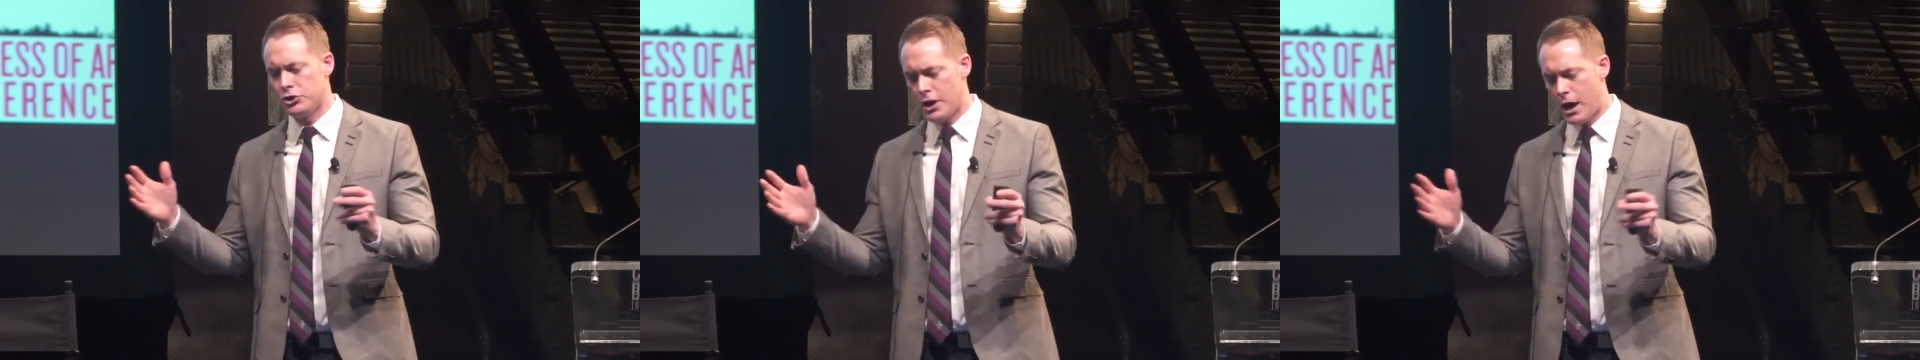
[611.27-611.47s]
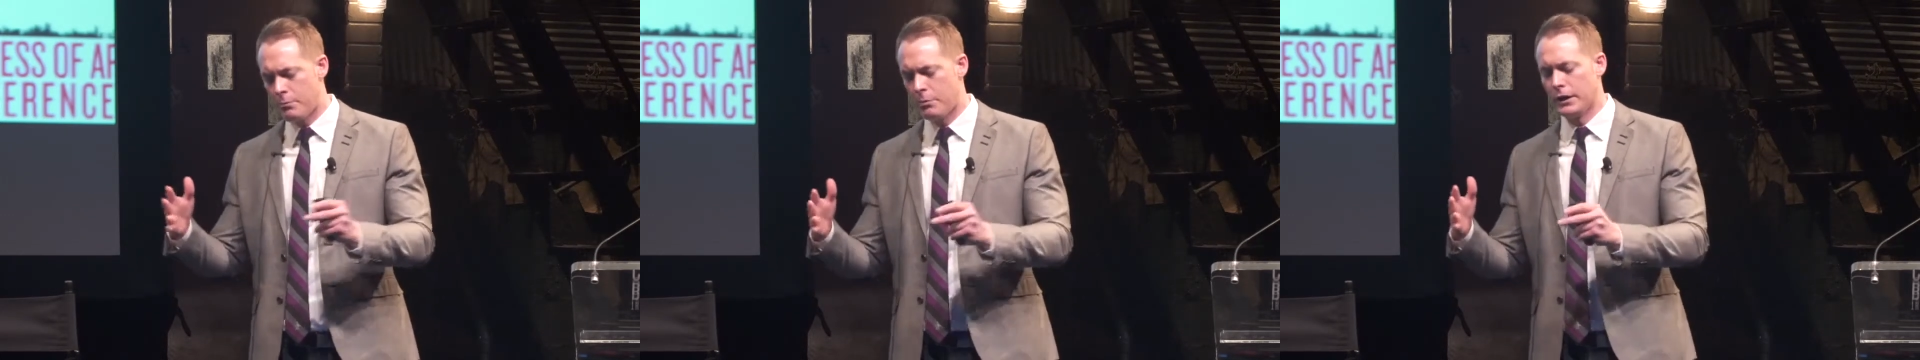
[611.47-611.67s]

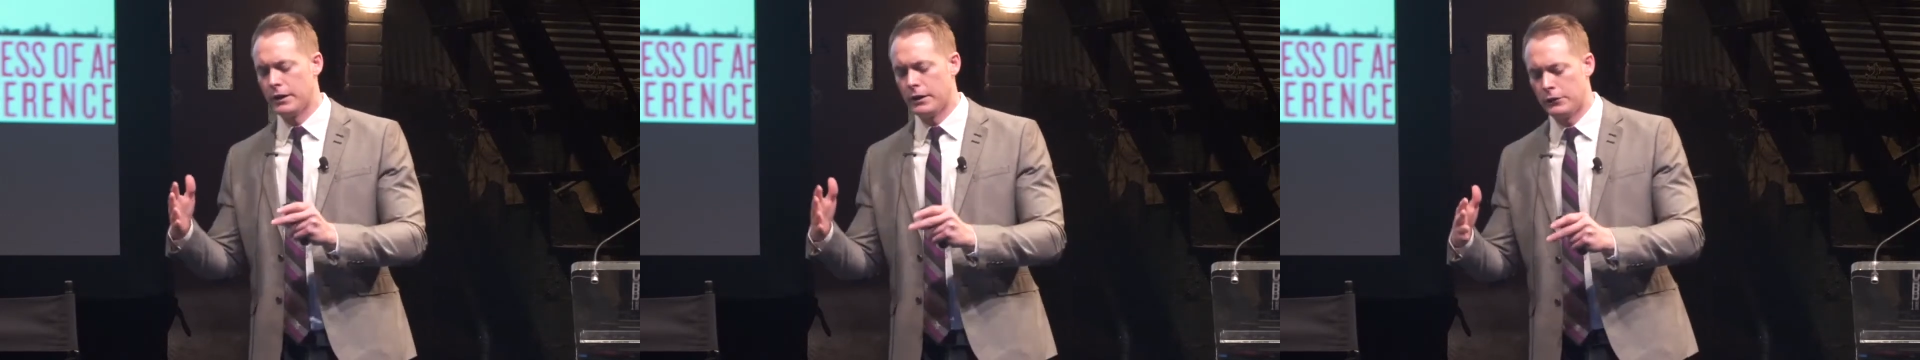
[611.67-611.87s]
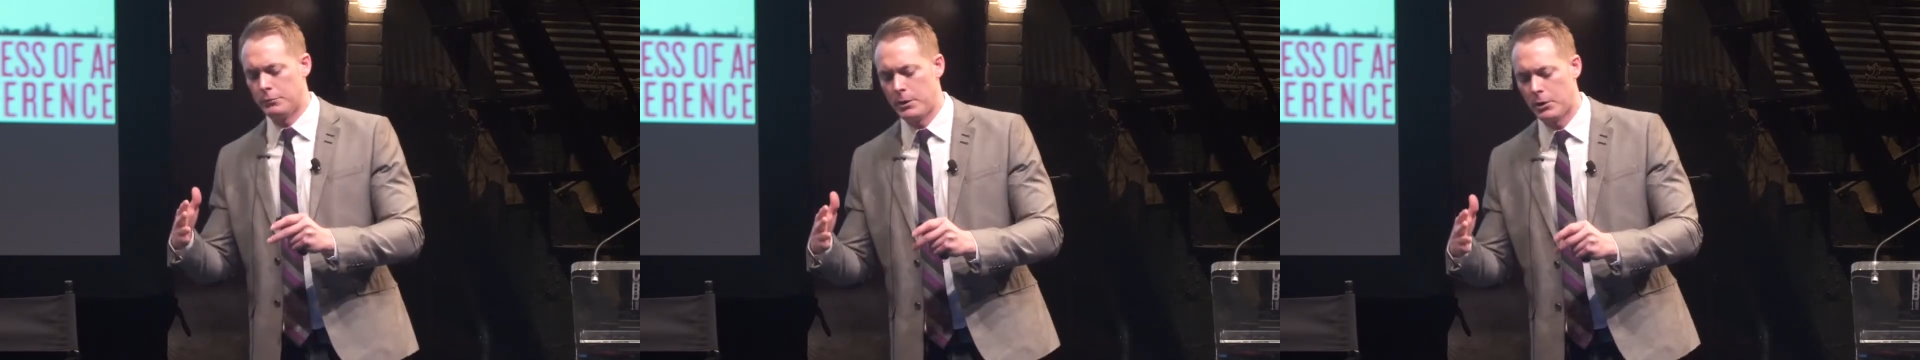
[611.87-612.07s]
shopping
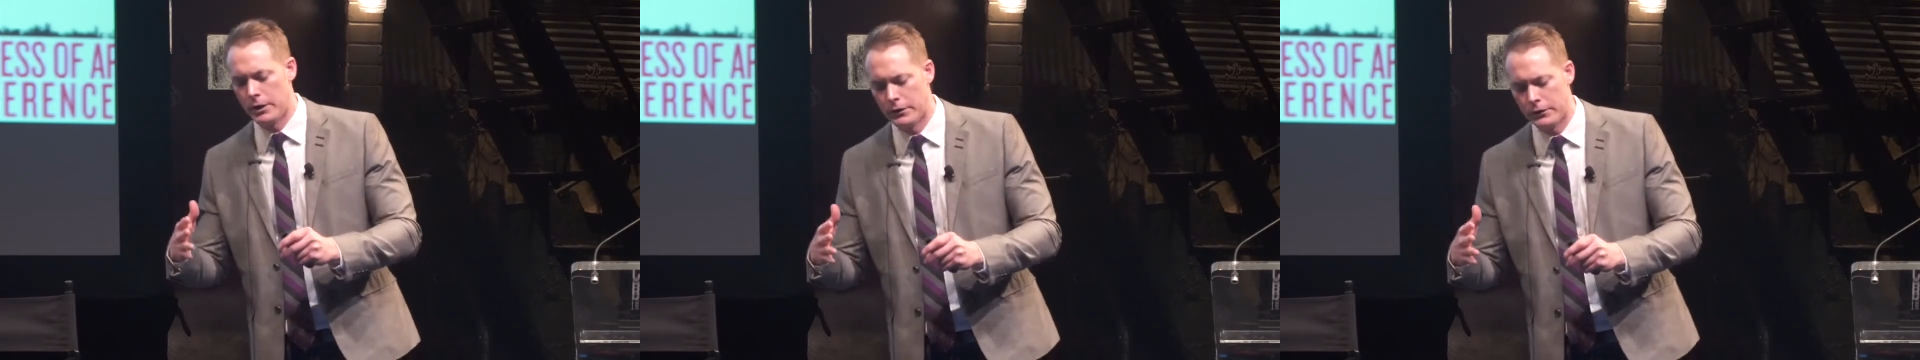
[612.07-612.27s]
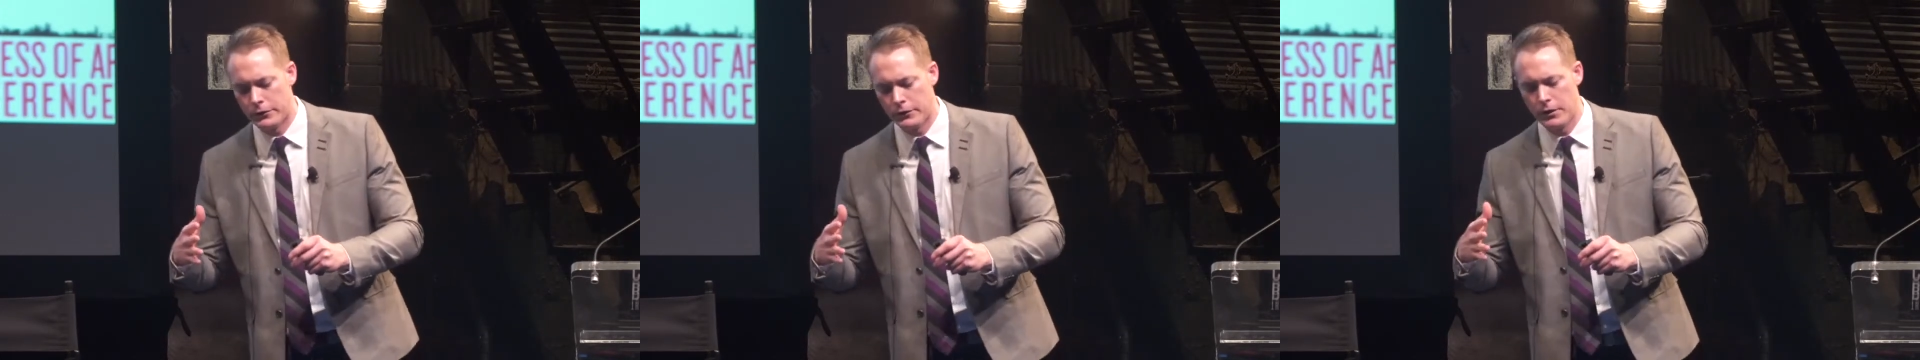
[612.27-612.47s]

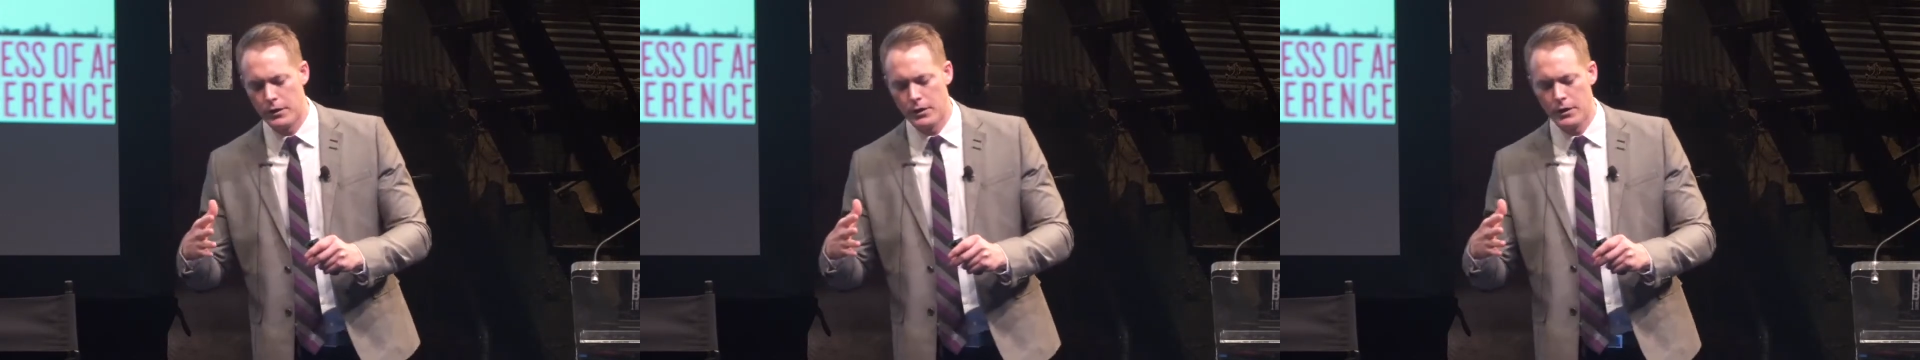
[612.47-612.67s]
experience.